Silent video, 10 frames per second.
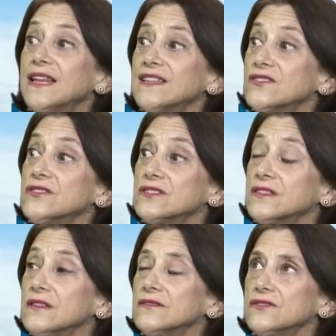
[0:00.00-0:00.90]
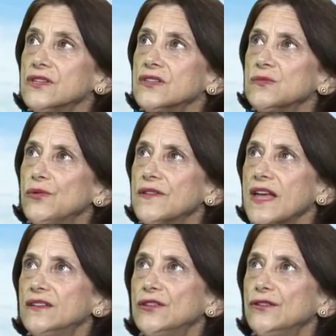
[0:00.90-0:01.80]
like to just explore
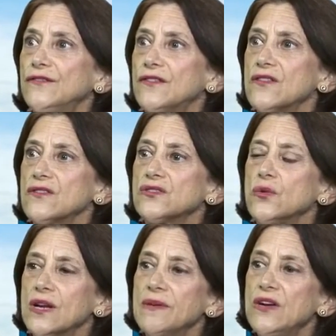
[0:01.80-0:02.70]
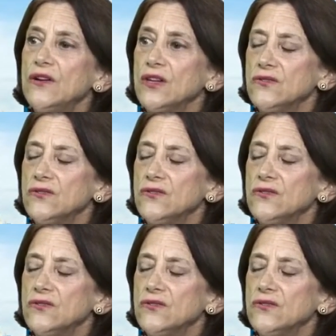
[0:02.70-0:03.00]
that a little further. So what I'm hearing